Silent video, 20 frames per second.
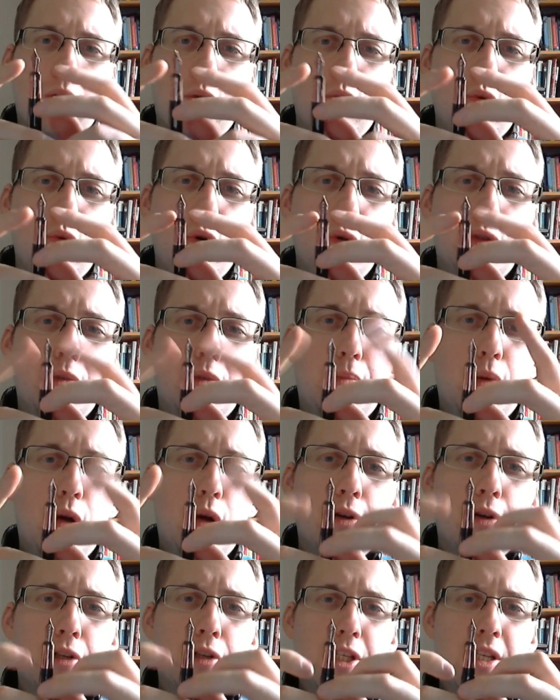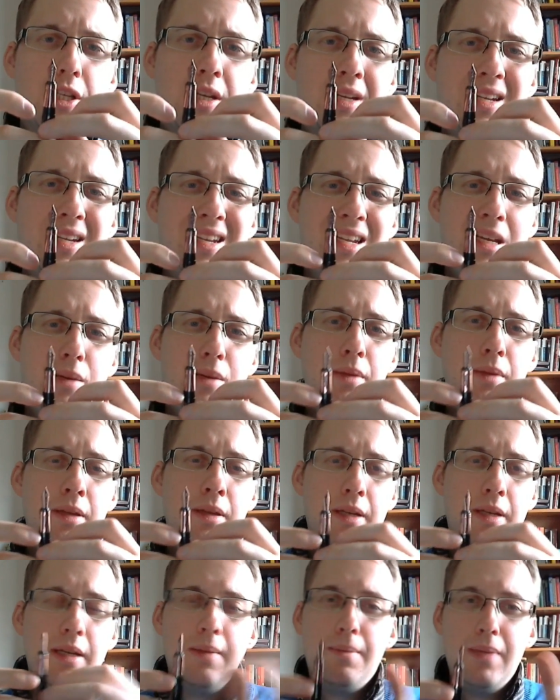Rose bronze. Nib
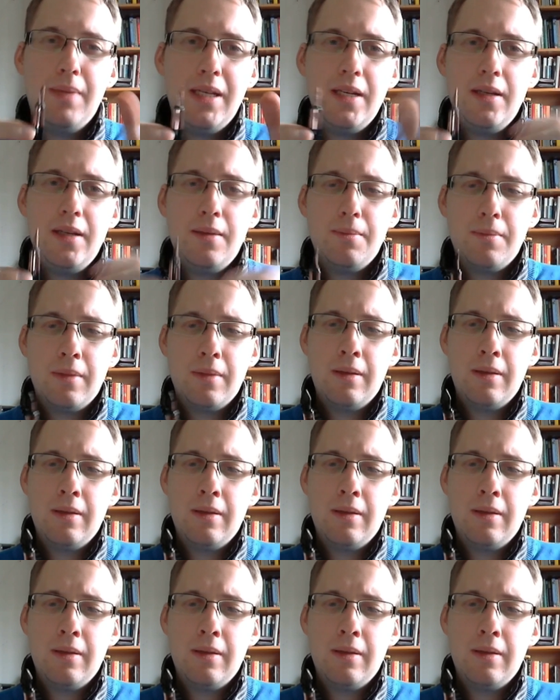in medium.